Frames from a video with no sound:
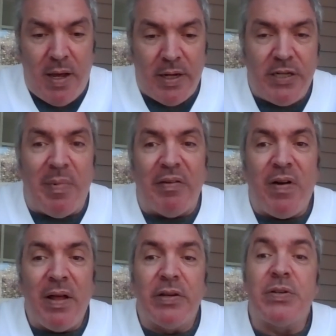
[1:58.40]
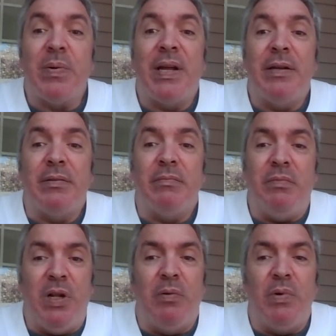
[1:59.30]
to my father so I
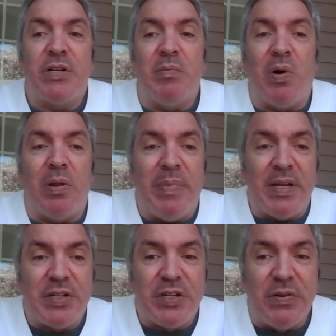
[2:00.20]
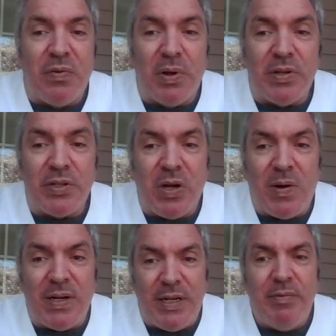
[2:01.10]
can, wish him all the best, so forth and
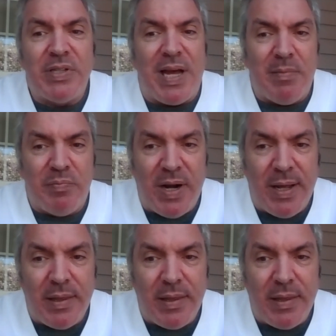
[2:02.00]
so on. And he was out of breath,